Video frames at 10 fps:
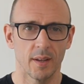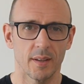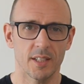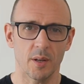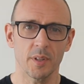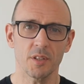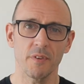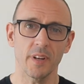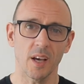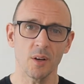So in this
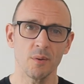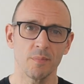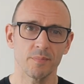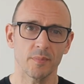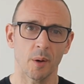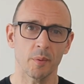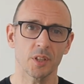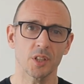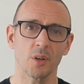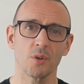video, I'm
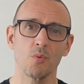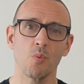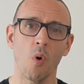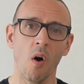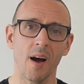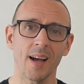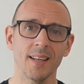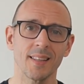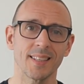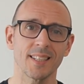going to show you
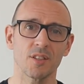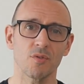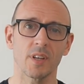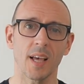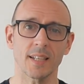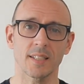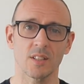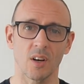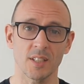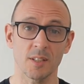why these three
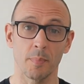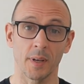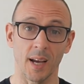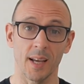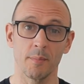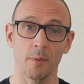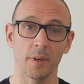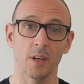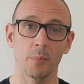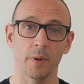exercises became the
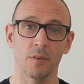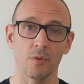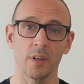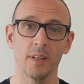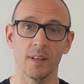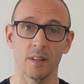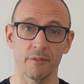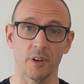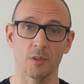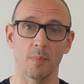McGill Big 3 in the
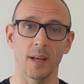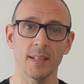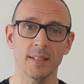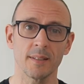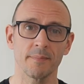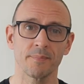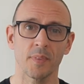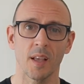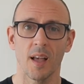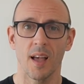first place,
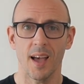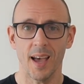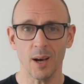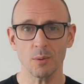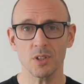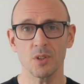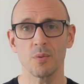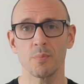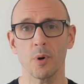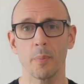how to do
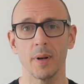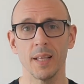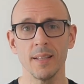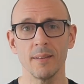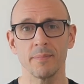them properly,